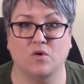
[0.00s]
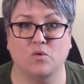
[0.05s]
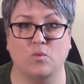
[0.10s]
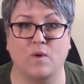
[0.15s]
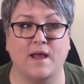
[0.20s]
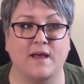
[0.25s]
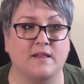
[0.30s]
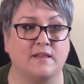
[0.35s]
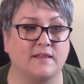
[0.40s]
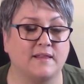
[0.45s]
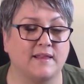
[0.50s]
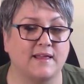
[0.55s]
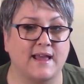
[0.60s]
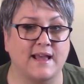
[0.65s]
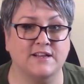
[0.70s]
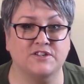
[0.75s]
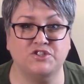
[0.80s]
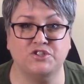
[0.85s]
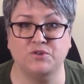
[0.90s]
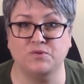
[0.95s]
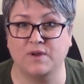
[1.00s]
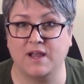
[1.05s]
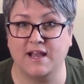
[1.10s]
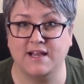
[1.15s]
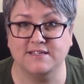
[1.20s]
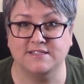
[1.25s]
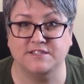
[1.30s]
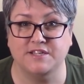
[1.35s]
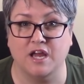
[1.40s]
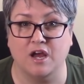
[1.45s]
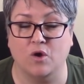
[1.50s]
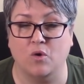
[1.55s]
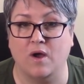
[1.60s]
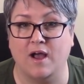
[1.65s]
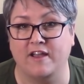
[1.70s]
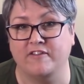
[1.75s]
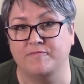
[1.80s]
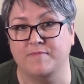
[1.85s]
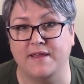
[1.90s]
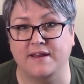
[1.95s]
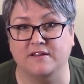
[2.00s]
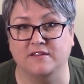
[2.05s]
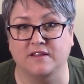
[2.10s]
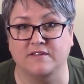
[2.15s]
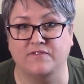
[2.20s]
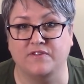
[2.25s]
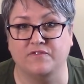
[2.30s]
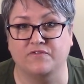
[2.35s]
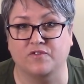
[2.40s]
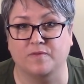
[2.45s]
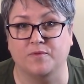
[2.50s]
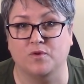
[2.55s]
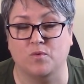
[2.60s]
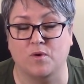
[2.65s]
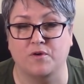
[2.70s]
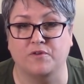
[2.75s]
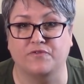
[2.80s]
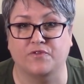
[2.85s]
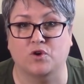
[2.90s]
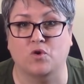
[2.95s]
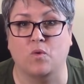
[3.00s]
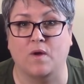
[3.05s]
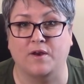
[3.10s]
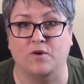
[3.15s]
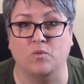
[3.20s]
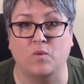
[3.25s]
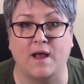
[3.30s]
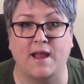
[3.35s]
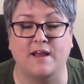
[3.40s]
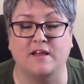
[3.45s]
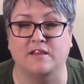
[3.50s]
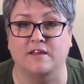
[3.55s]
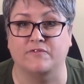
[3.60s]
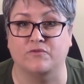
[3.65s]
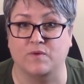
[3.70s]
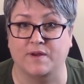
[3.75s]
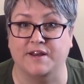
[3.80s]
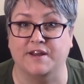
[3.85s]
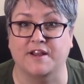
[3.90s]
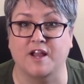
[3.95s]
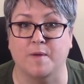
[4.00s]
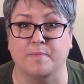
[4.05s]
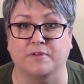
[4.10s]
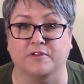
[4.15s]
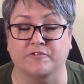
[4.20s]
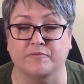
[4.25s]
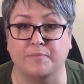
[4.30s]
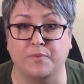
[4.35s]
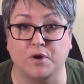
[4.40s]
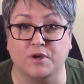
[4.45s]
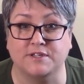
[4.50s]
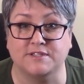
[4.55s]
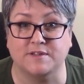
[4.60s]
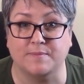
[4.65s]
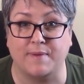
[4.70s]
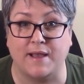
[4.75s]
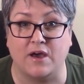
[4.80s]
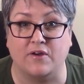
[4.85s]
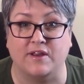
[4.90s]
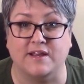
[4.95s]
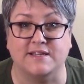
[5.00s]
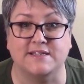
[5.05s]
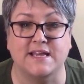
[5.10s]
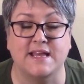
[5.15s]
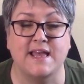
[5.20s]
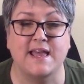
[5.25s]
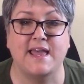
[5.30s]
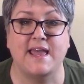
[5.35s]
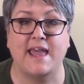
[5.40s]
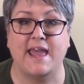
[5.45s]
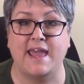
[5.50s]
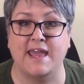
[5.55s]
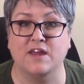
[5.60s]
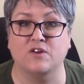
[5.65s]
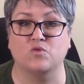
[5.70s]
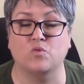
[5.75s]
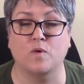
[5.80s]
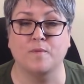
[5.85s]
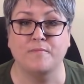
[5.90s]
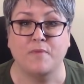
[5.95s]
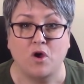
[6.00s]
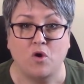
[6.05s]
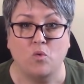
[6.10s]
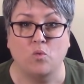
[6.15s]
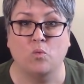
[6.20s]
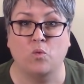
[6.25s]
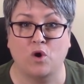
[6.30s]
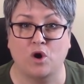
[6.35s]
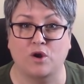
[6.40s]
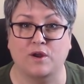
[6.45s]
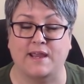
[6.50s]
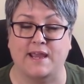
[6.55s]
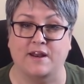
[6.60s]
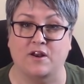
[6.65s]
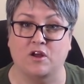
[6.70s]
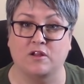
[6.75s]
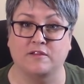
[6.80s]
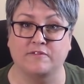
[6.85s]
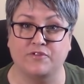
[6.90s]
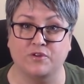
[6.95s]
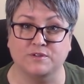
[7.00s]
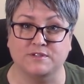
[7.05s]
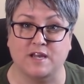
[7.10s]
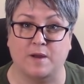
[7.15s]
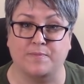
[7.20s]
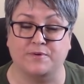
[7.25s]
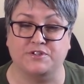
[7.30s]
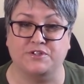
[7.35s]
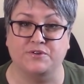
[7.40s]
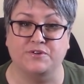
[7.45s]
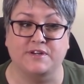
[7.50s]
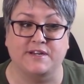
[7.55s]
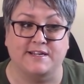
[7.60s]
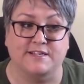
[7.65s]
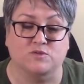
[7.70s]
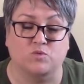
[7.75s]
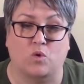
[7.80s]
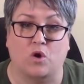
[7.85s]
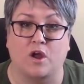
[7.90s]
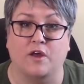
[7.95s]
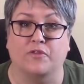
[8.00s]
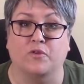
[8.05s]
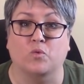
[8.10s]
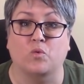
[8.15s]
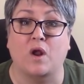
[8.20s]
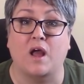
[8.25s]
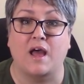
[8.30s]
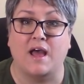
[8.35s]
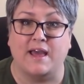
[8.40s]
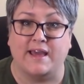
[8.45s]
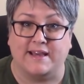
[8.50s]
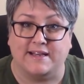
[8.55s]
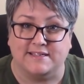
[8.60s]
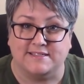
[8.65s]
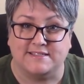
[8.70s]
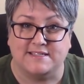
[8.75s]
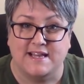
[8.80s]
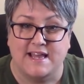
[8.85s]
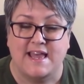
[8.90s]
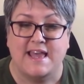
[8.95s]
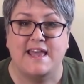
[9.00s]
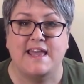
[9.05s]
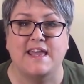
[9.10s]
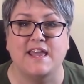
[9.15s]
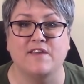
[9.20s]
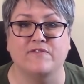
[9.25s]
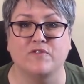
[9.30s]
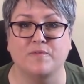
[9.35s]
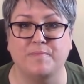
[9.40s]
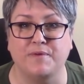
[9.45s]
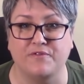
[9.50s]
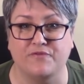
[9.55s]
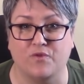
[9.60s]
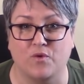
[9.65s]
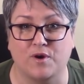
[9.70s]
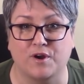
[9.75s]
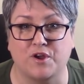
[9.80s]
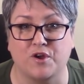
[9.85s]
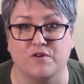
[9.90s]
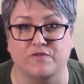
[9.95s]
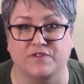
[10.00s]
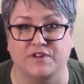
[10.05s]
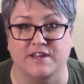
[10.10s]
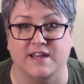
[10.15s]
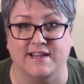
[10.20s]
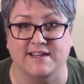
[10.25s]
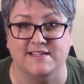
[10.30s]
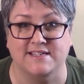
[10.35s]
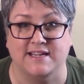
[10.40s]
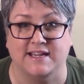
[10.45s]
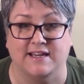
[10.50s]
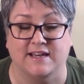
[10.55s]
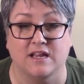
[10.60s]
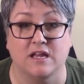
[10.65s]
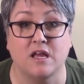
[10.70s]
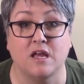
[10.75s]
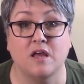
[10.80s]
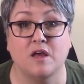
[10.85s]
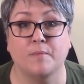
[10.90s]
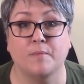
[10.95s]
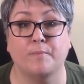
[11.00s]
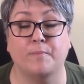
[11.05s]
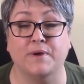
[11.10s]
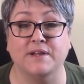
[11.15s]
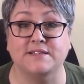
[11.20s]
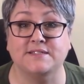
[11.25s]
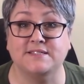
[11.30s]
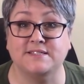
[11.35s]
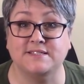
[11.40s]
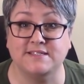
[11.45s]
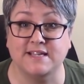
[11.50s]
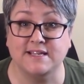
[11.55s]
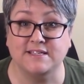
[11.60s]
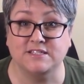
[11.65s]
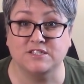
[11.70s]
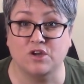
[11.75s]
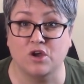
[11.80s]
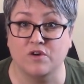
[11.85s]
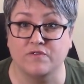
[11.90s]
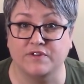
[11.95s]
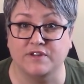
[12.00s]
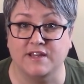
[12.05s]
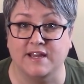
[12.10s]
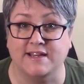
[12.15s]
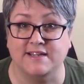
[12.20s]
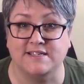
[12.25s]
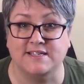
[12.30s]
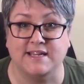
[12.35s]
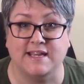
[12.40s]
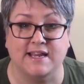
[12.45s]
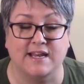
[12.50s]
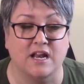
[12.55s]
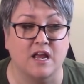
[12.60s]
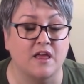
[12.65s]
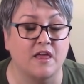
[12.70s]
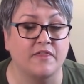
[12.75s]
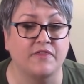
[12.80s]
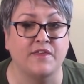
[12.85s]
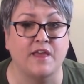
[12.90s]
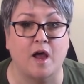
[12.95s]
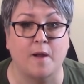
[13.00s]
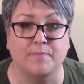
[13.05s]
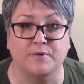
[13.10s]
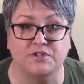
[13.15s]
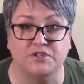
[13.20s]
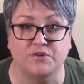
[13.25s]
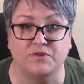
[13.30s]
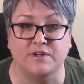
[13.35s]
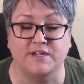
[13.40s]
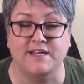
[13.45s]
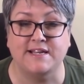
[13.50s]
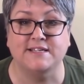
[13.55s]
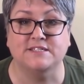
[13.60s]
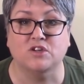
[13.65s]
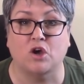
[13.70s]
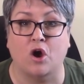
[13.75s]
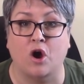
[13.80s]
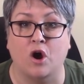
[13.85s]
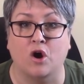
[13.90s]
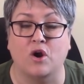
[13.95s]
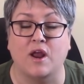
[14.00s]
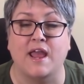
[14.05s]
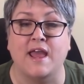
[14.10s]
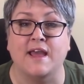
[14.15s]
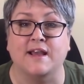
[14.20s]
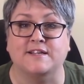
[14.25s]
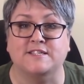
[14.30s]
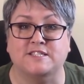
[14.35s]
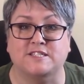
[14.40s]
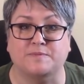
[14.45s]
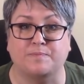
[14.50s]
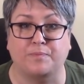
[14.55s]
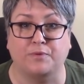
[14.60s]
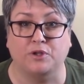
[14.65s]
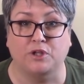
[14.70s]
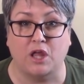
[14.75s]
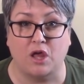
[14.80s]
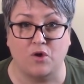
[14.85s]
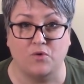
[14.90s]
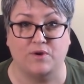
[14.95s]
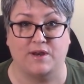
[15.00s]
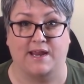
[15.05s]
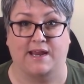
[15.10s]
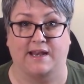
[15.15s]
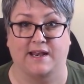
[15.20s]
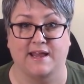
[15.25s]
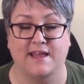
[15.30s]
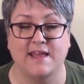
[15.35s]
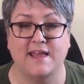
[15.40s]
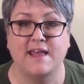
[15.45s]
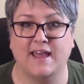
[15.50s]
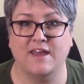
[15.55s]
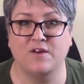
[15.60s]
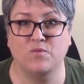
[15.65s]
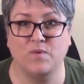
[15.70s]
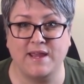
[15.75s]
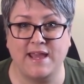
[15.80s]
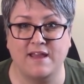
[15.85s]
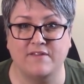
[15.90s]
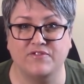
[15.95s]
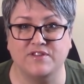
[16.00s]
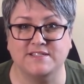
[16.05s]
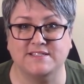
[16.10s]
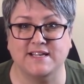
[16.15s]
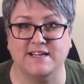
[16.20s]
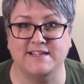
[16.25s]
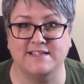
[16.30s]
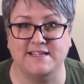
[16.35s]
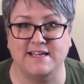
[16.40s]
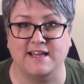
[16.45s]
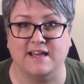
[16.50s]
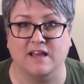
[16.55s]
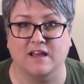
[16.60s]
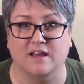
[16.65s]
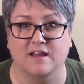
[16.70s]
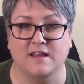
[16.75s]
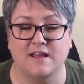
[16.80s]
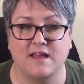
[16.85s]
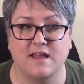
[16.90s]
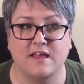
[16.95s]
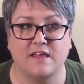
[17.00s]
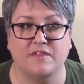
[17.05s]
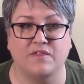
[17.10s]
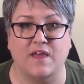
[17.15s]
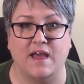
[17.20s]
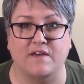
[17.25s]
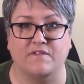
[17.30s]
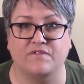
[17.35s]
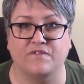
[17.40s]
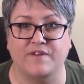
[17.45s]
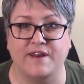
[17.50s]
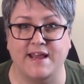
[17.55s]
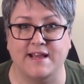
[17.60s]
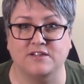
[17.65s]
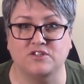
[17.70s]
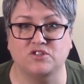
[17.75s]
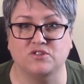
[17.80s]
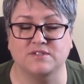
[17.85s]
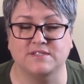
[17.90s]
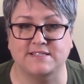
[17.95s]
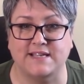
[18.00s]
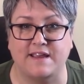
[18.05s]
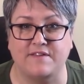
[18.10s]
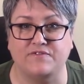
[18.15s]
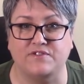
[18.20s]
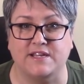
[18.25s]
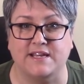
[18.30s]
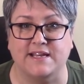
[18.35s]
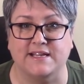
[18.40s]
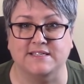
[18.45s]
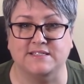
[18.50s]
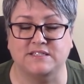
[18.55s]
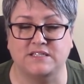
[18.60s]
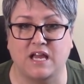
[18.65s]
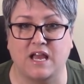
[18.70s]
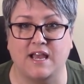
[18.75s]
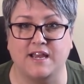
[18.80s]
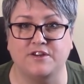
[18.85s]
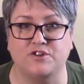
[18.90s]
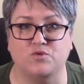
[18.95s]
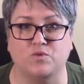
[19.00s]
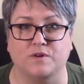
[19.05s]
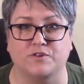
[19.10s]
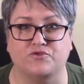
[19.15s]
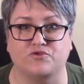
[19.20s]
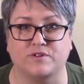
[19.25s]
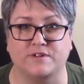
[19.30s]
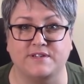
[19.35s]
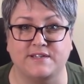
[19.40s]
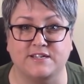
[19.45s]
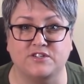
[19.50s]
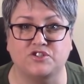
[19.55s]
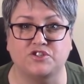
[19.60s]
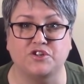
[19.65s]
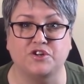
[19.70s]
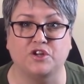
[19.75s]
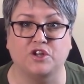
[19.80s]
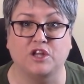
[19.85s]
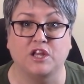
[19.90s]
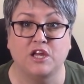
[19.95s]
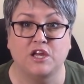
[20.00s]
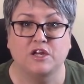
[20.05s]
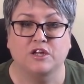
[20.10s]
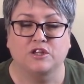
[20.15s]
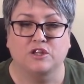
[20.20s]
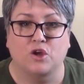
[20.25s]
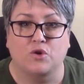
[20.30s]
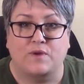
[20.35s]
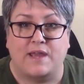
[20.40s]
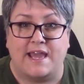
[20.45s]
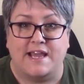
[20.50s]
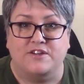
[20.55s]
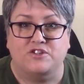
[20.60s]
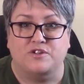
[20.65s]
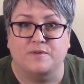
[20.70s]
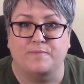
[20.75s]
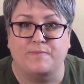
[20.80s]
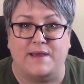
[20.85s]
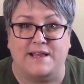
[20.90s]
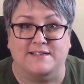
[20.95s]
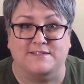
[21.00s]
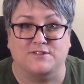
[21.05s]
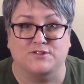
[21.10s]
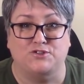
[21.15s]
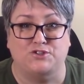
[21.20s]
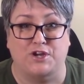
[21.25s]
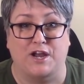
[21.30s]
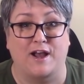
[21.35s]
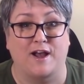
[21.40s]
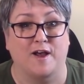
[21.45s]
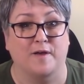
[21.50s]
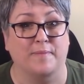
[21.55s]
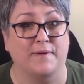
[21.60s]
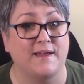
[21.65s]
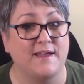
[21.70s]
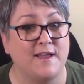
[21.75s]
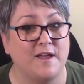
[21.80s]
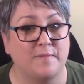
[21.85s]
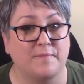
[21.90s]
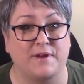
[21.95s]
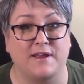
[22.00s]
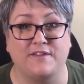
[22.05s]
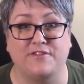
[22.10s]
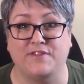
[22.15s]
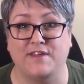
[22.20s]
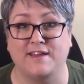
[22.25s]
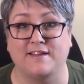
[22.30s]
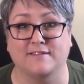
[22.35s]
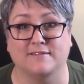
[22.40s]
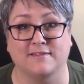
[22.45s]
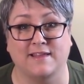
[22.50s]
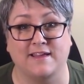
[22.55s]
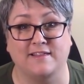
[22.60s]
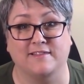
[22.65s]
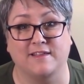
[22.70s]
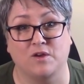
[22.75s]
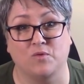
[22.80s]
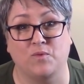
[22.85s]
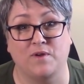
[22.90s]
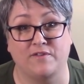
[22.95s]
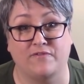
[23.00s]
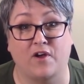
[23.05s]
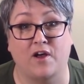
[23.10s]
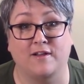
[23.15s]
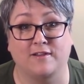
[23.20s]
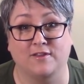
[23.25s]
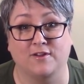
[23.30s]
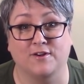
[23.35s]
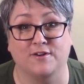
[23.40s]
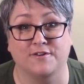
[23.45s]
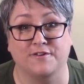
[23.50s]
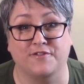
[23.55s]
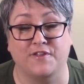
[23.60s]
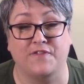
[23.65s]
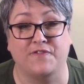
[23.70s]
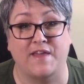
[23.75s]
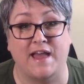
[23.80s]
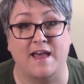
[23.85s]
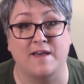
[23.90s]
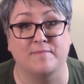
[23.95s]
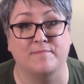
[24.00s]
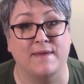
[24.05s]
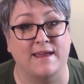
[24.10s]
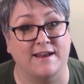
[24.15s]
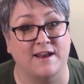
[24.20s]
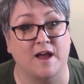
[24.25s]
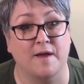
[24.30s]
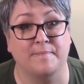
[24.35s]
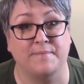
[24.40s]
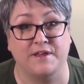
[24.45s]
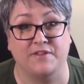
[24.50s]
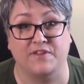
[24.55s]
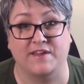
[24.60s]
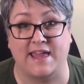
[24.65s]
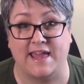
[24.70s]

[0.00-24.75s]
Well, as you guys know, I've made a living from the road for quite a while. I've written a couple of books about it, and remote work and all of those opportunities were on the rise even before COVID-19. But since COVID-19, the opportunities are exploding. And we have this idea that financial safety is tied to a traditional location-based job, but I think lately we've all learned that that may not be the